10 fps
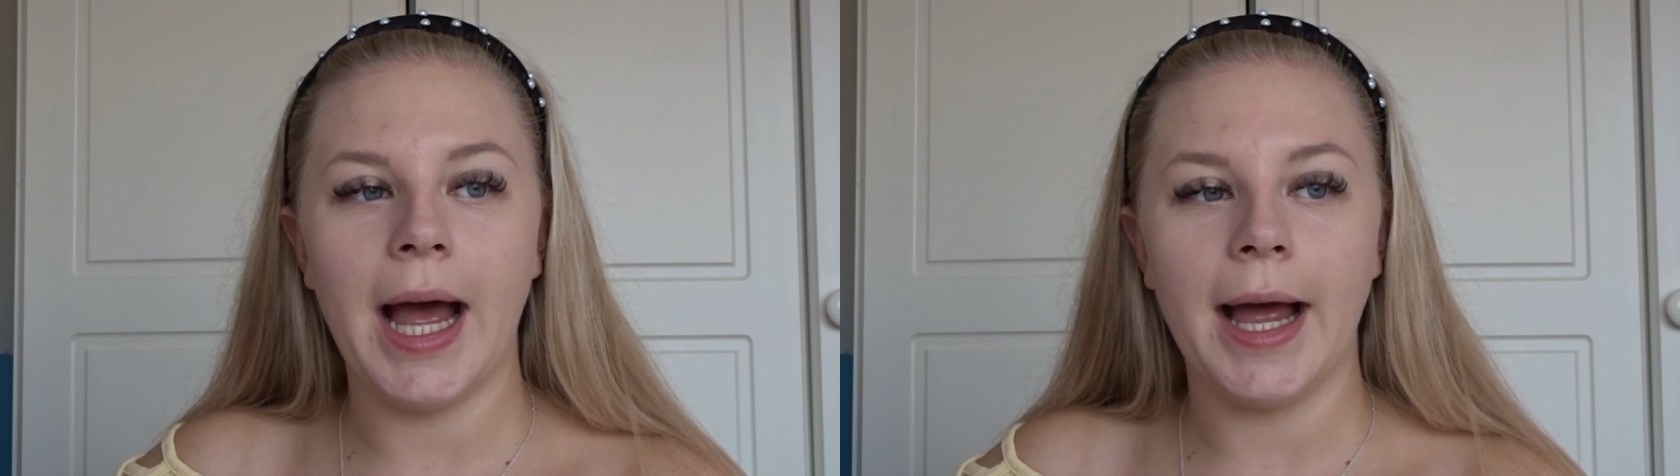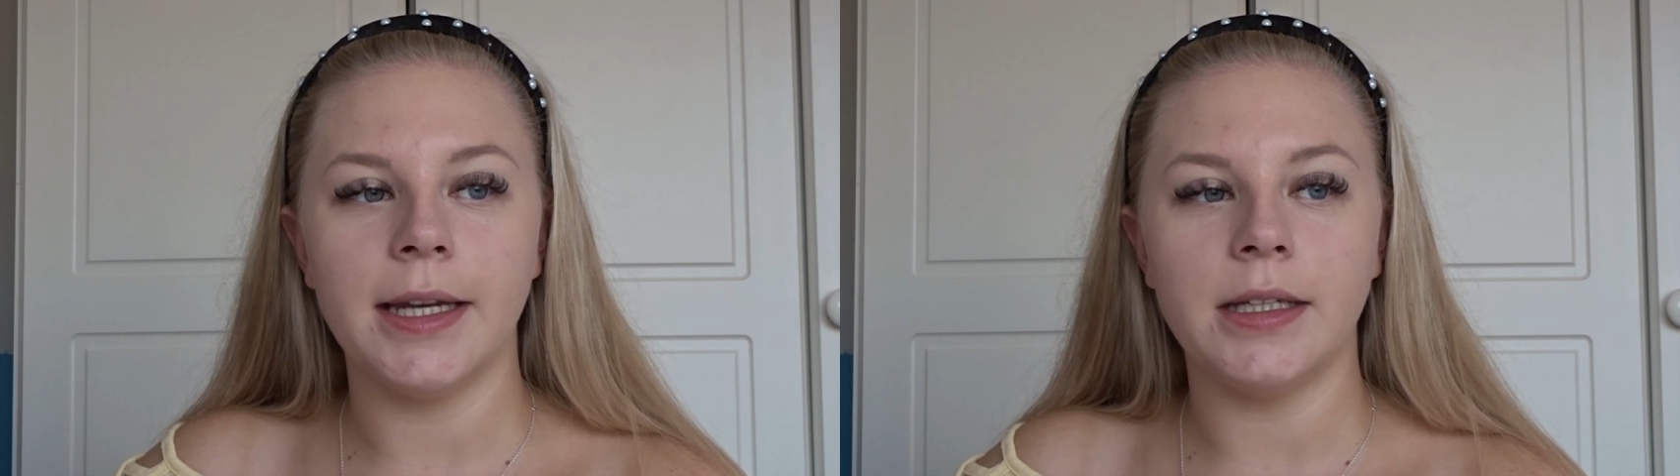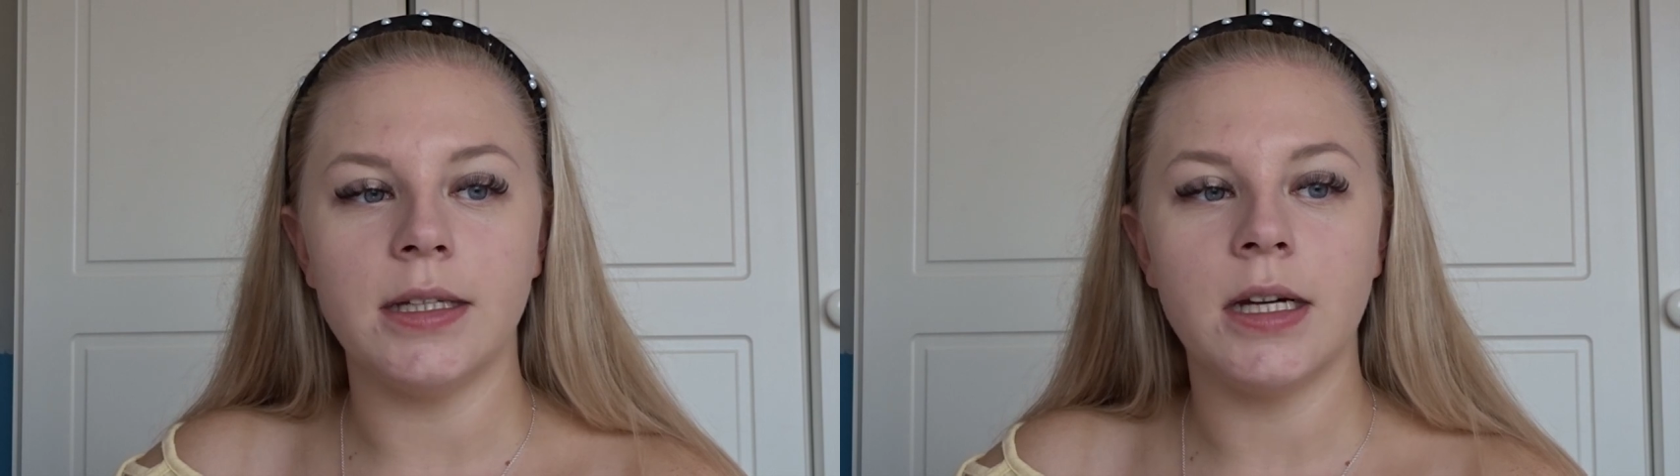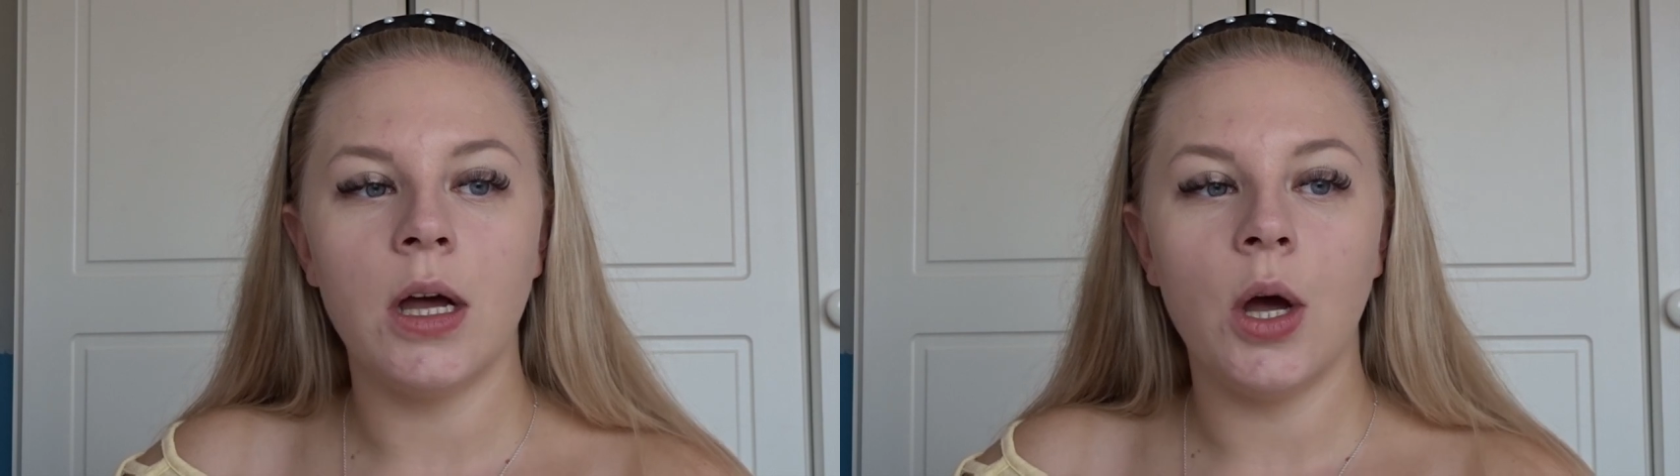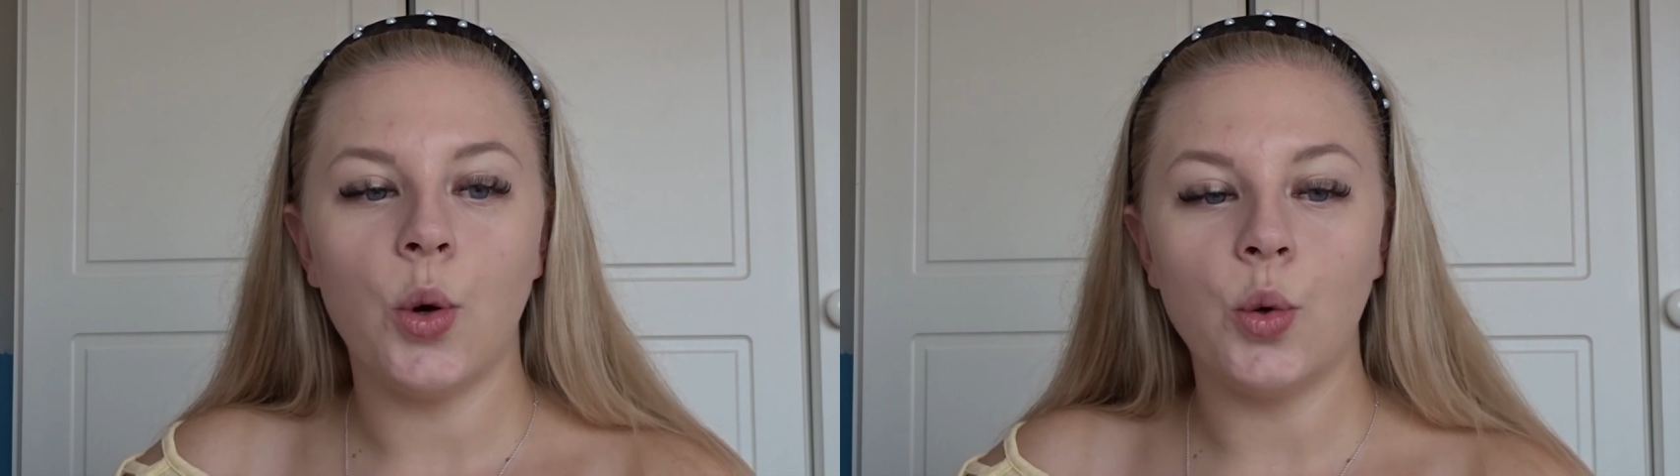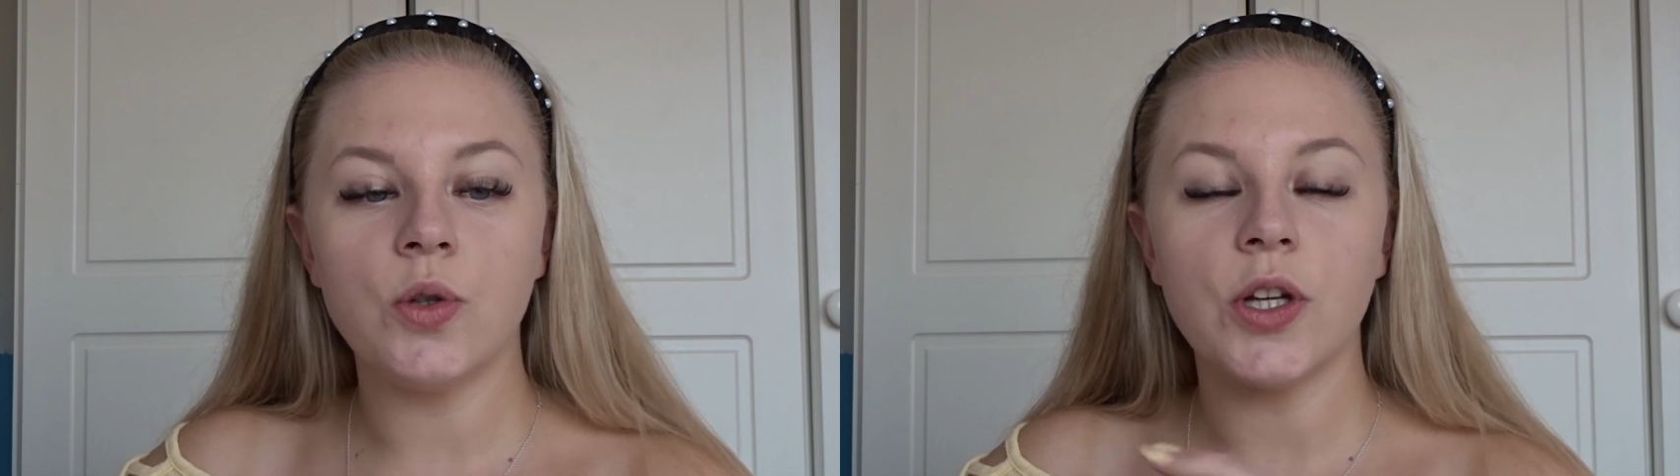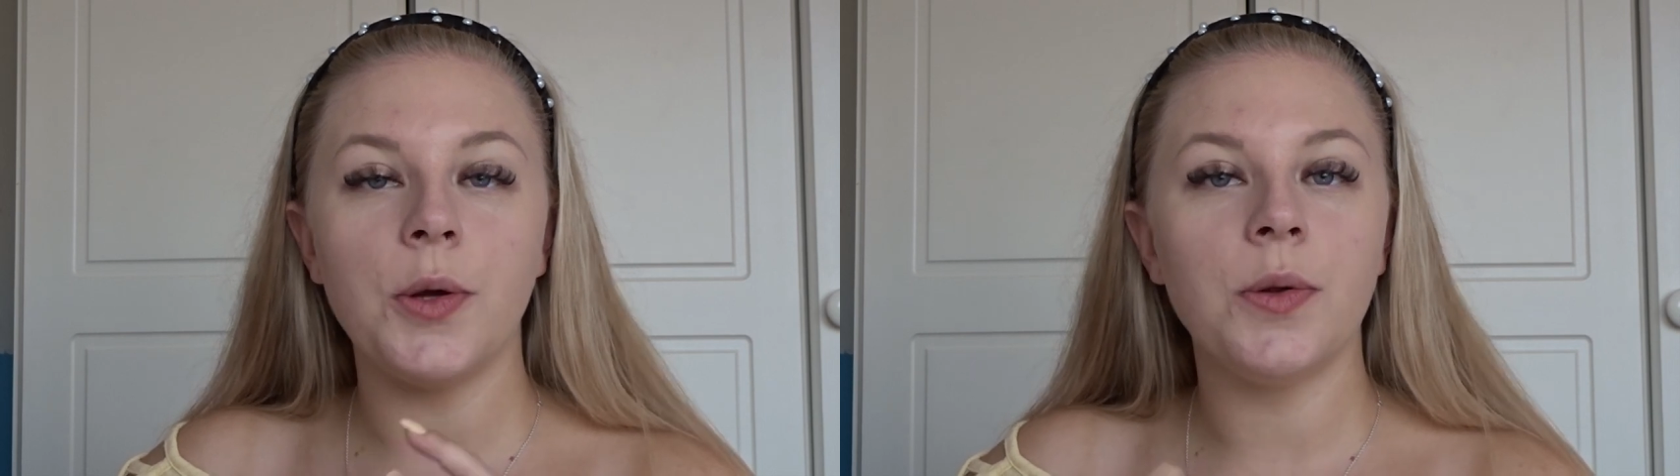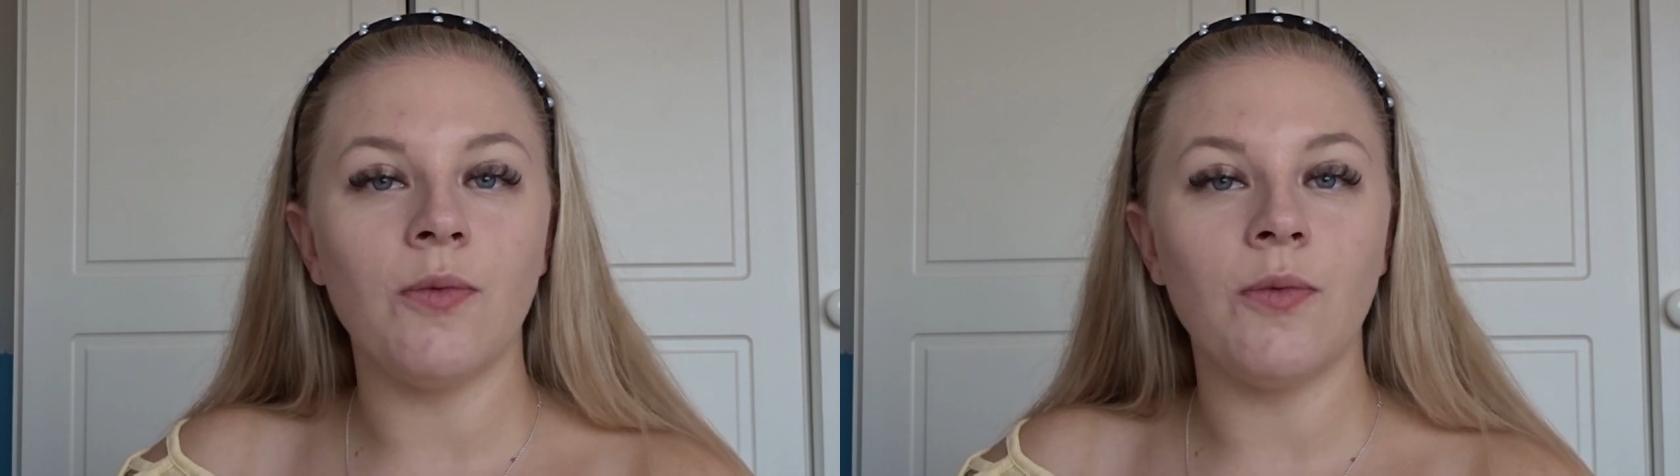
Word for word: and also